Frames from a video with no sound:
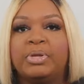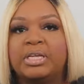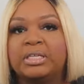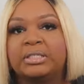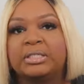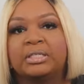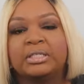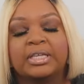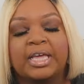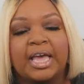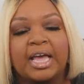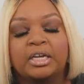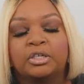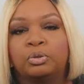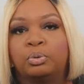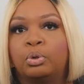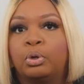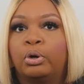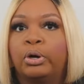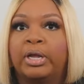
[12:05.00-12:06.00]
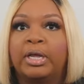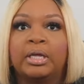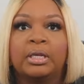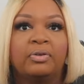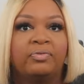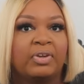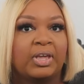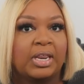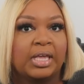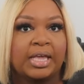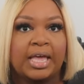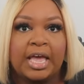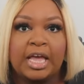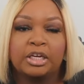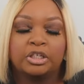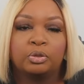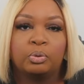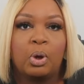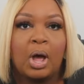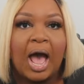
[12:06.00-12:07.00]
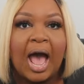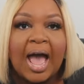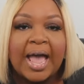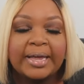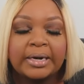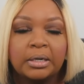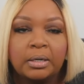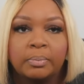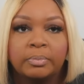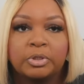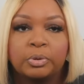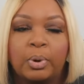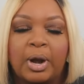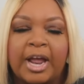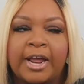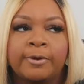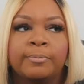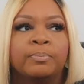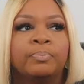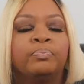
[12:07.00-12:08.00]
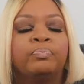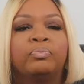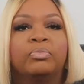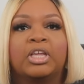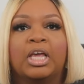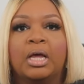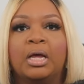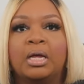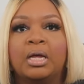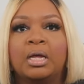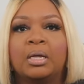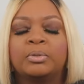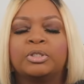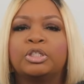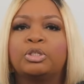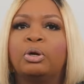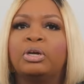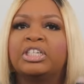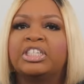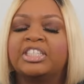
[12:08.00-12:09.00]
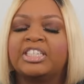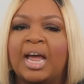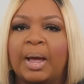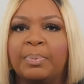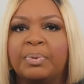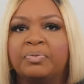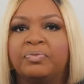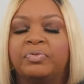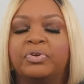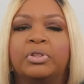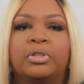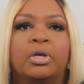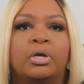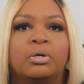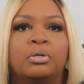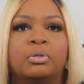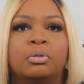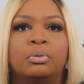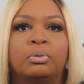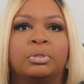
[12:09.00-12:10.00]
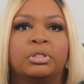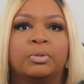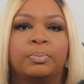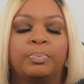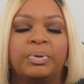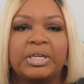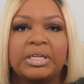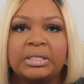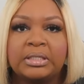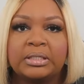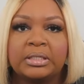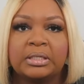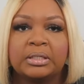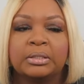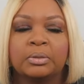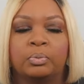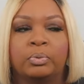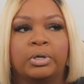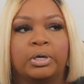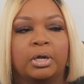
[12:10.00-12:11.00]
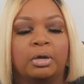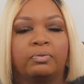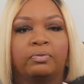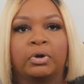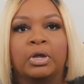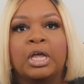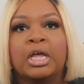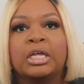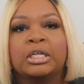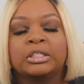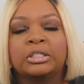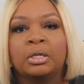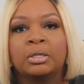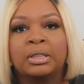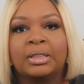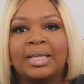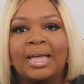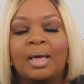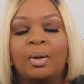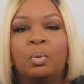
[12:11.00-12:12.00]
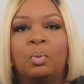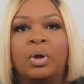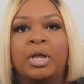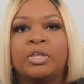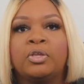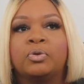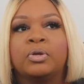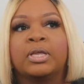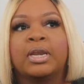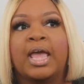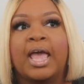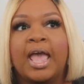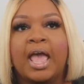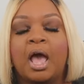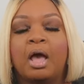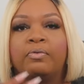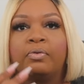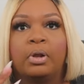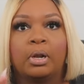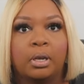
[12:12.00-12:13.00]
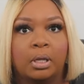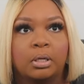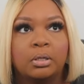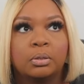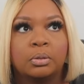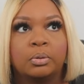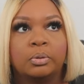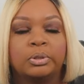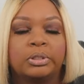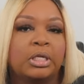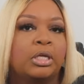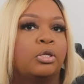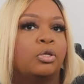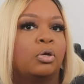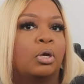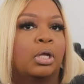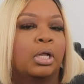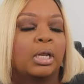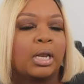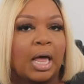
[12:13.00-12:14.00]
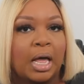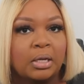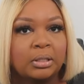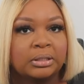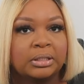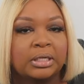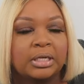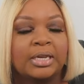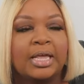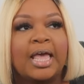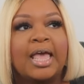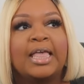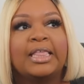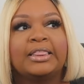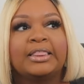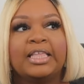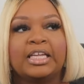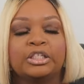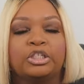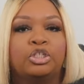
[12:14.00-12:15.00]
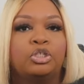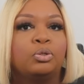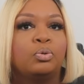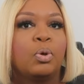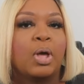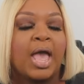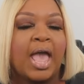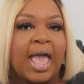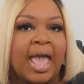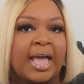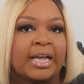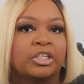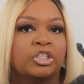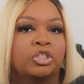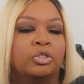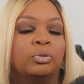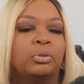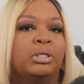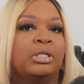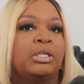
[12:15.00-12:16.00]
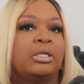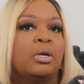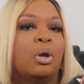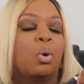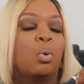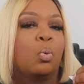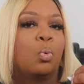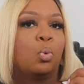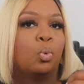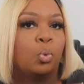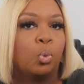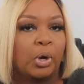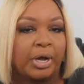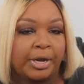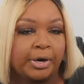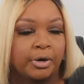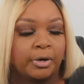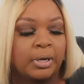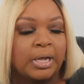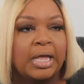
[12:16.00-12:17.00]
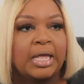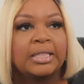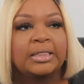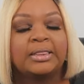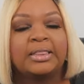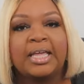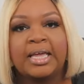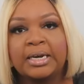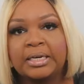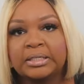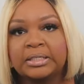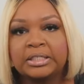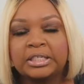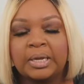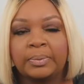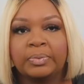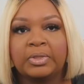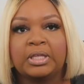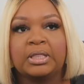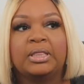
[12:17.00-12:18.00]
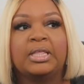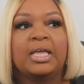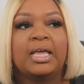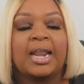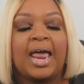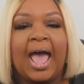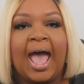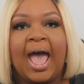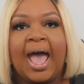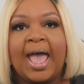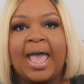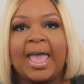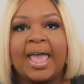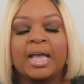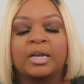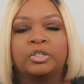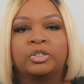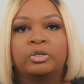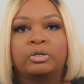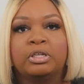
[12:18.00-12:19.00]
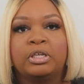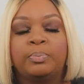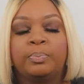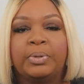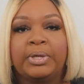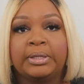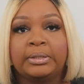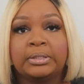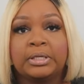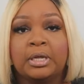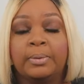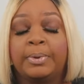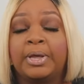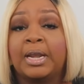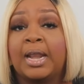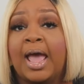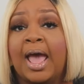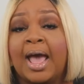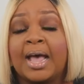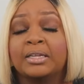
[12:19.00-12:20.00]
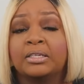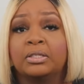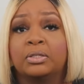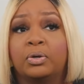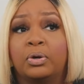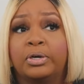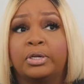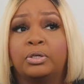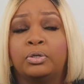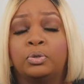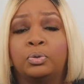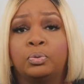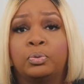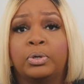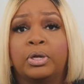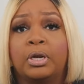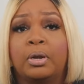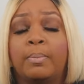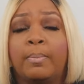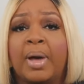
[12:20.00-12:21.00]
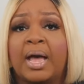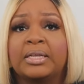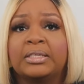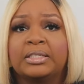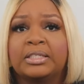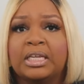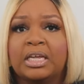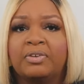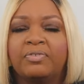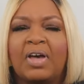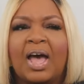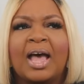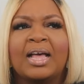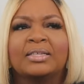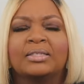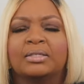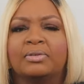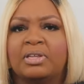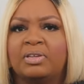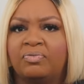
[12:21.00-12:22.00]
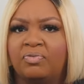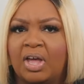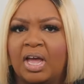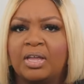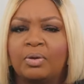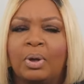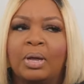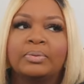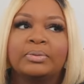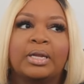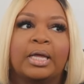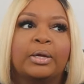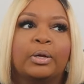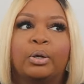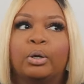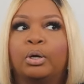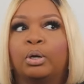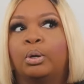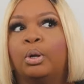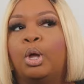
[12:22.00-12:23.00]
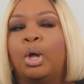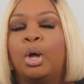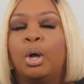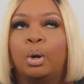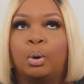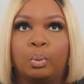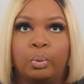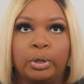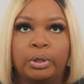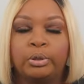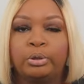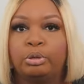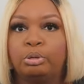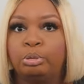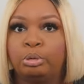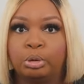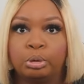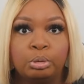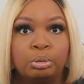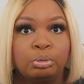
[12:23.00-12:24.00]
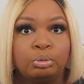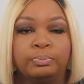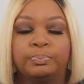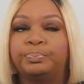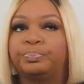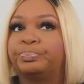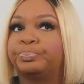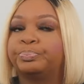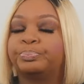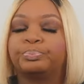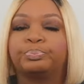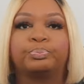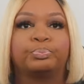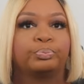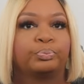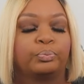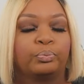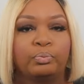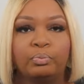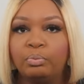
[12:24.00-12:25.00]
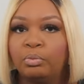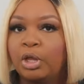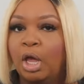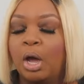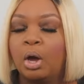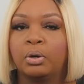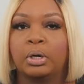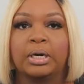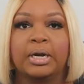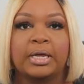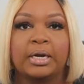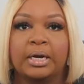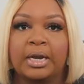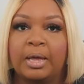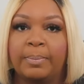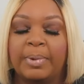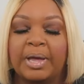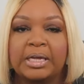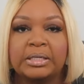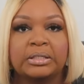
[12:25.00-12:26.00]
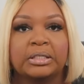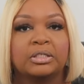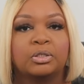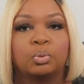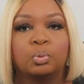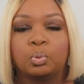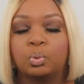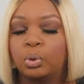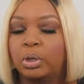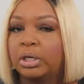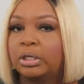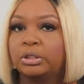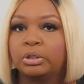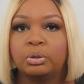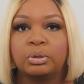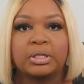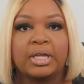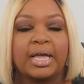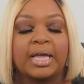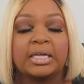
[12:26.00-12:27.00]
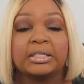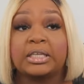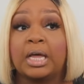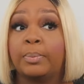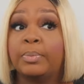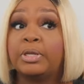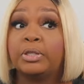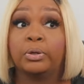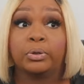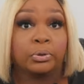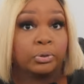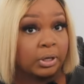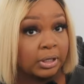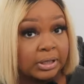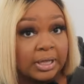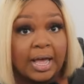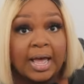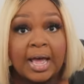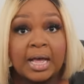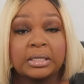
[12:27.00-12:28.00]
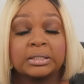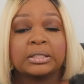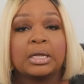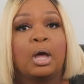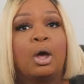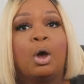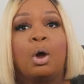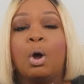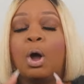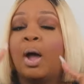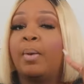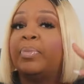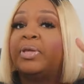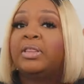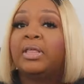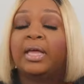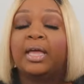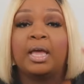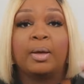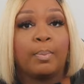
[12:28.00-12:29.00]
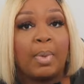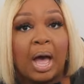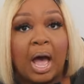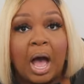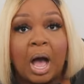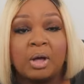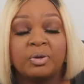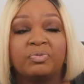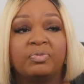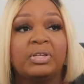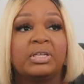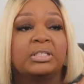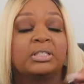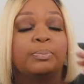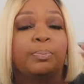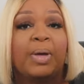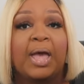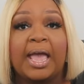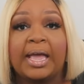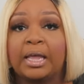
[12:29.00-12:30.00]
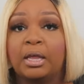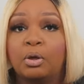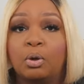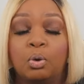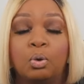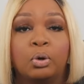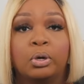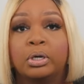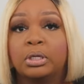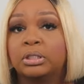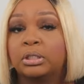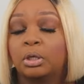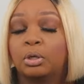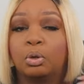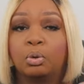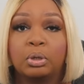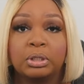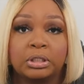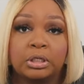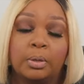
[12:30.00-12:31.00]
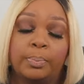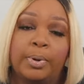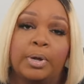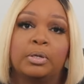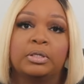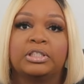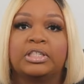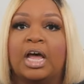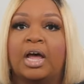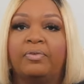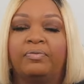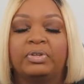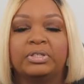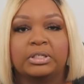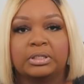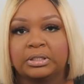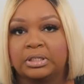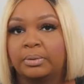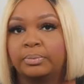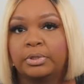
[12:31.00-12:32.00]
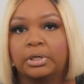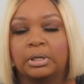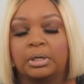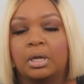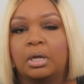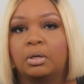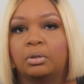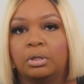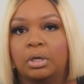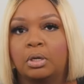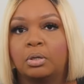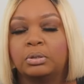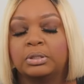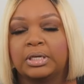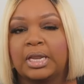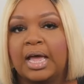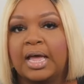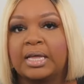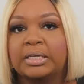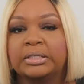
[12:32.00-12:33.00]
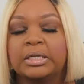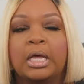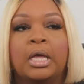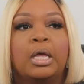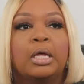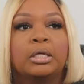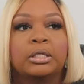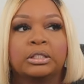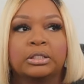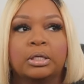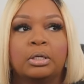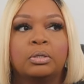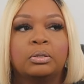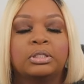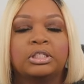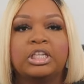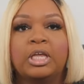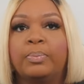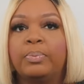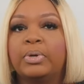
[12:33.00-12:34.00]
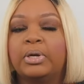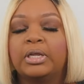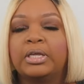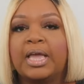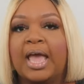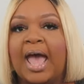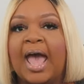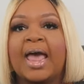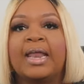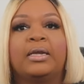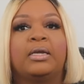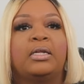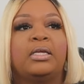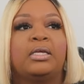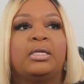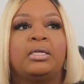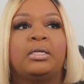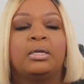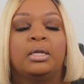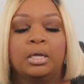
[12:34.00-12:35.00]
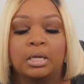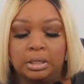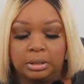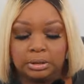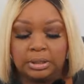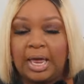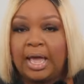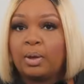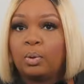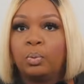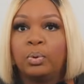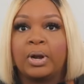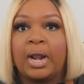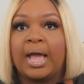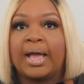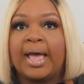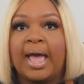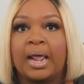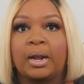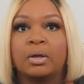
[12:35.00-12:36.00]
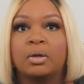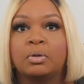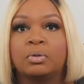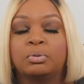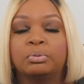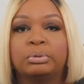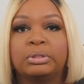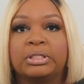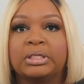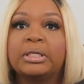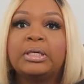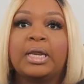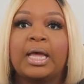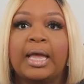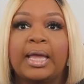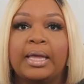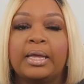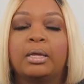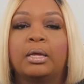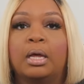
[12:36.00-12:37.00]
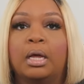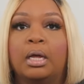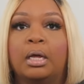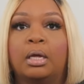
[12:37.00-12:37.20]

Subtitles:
business casual or elevated casual items, right? Start shopping for those pieces or whatever. So that way you can have clothes in your closet that you actually wear. That is something that I actually picked up and I started doing myself. I was like, girl, what do you do on a day-to-day basis? One or two things. I'm either here at the house, or I'm either in my office packing orders or going to the post office or something along those lines. So typically I need like what I got on today,